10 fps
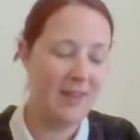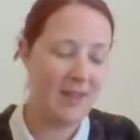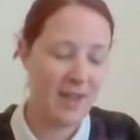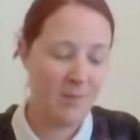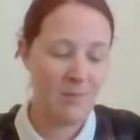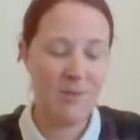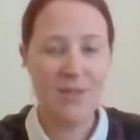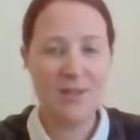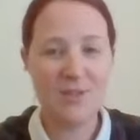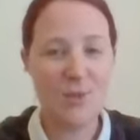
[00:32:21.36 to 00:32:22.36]

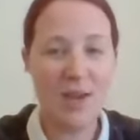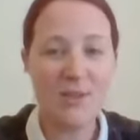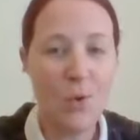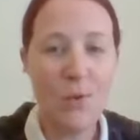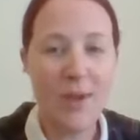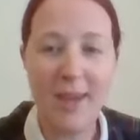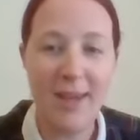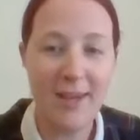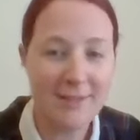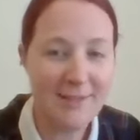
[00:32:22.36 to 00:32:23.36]
So it's
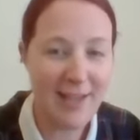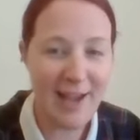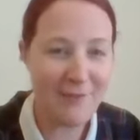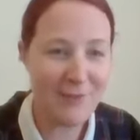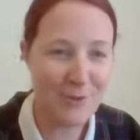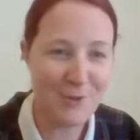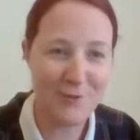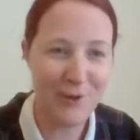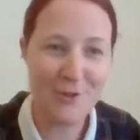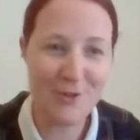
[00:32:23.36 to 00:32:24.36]
okay to have those
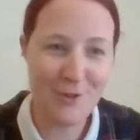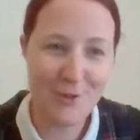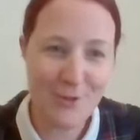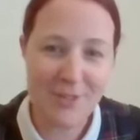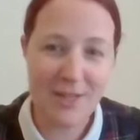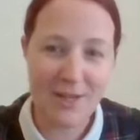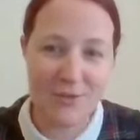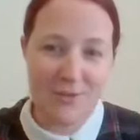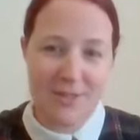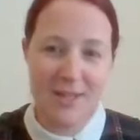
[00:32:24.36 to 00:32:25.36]
flaws and those
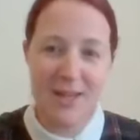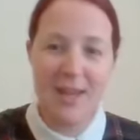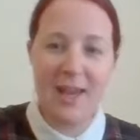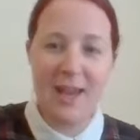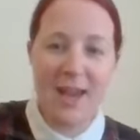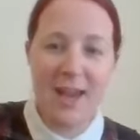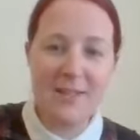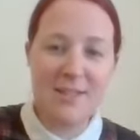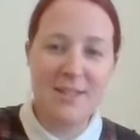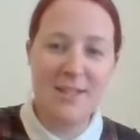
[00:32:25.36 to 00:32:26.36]
doubts.
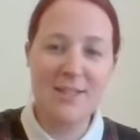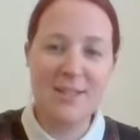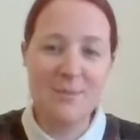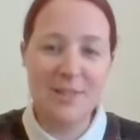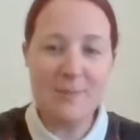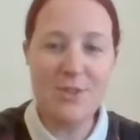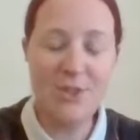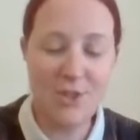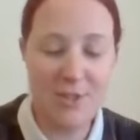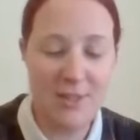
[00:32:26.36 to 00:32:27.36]
And sometimes you
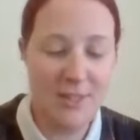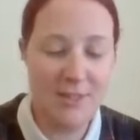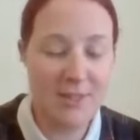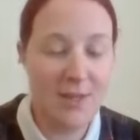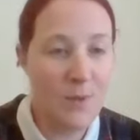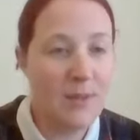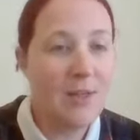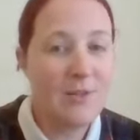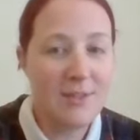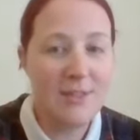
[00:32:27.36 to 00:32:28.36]
just need someone
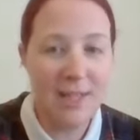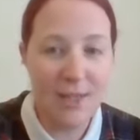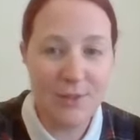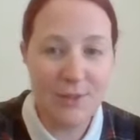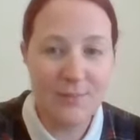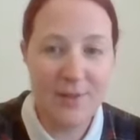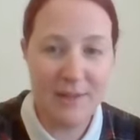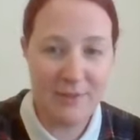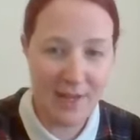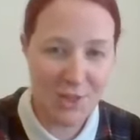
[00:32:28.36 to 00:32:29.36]
else to tell you.
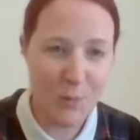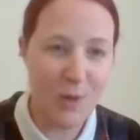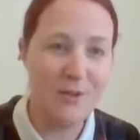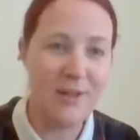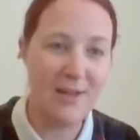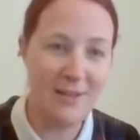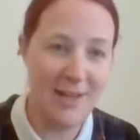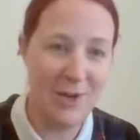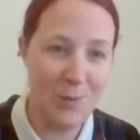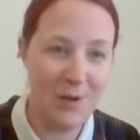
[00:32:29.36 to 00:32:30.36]
And that's where that
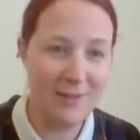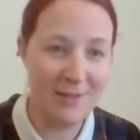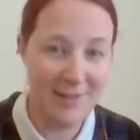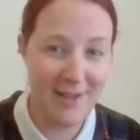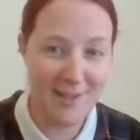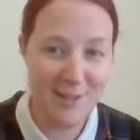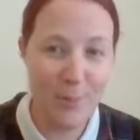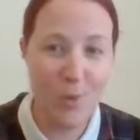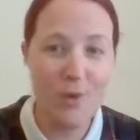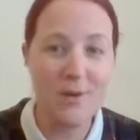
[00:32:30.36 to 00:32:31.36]
network and that
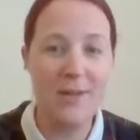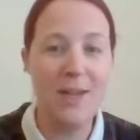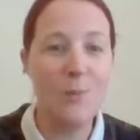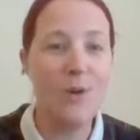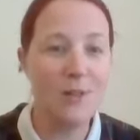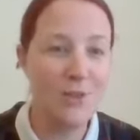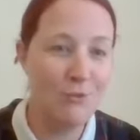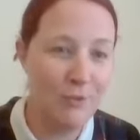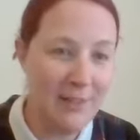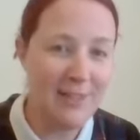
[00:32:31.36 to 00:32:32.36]
support network is
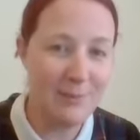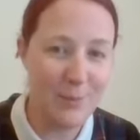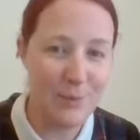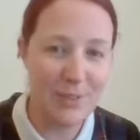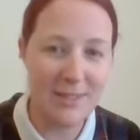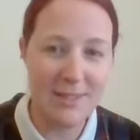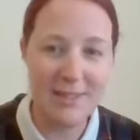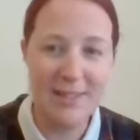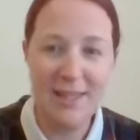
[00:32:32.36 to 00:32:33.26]
really important.